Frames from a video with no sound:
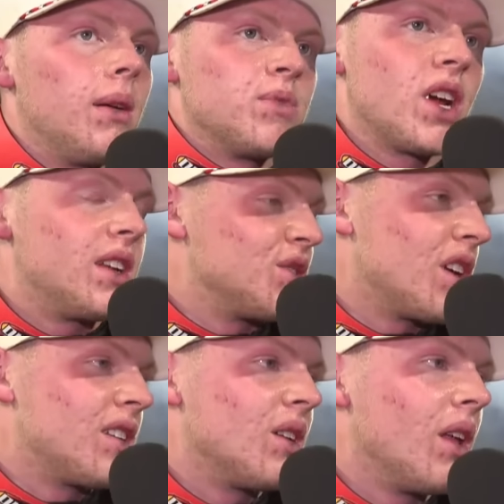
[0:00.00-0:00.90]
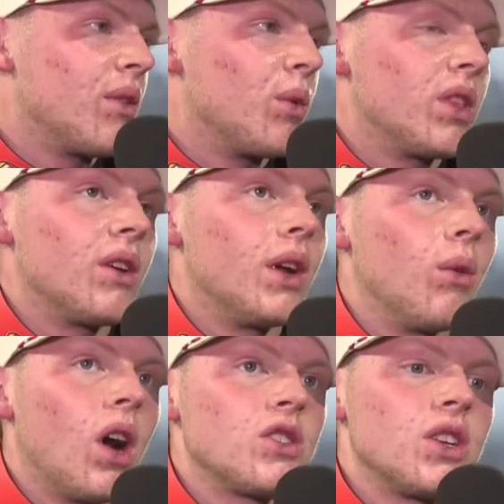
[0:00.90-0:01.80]
try to try to deliver when they're here
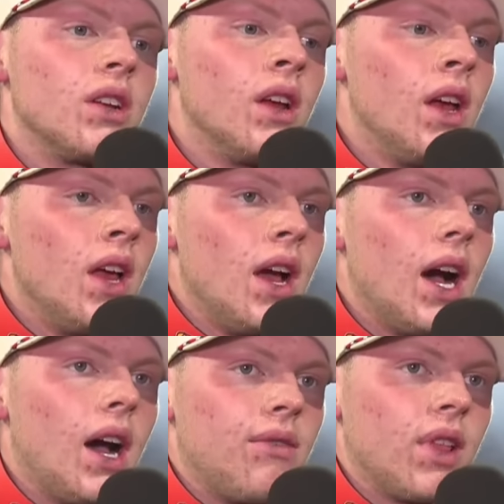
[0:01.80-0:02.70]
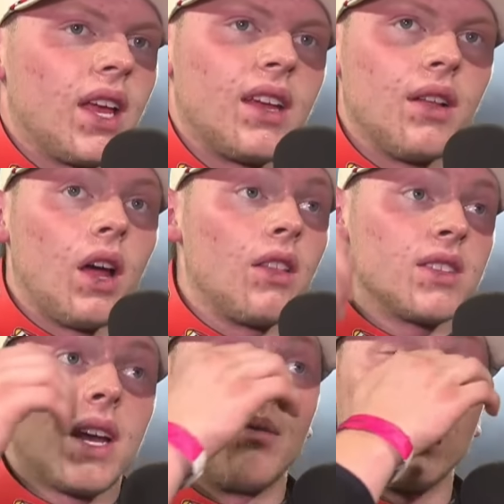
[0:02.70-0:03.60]
watching. Uh, I feel like a lot of the
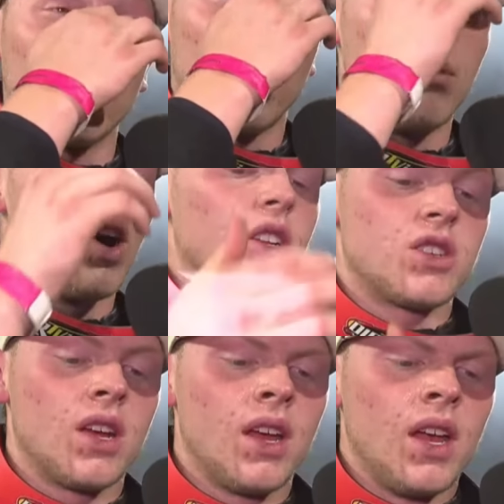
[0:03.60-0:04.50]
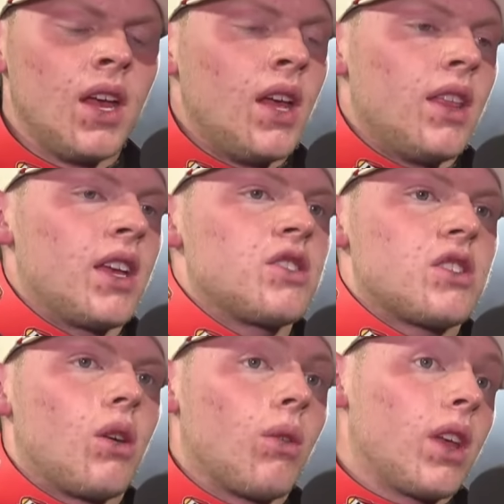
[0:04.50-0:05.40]
time when they come watch, things just
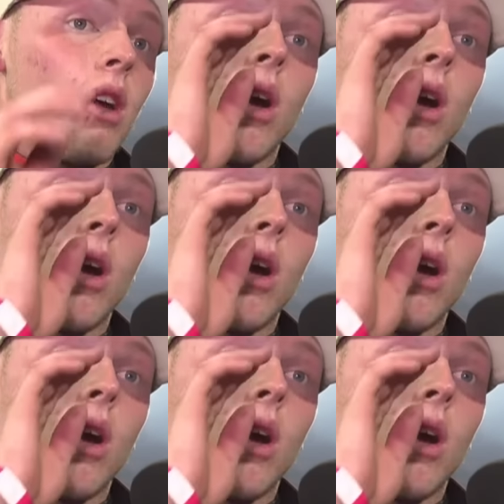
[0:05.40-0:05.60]
don't really go our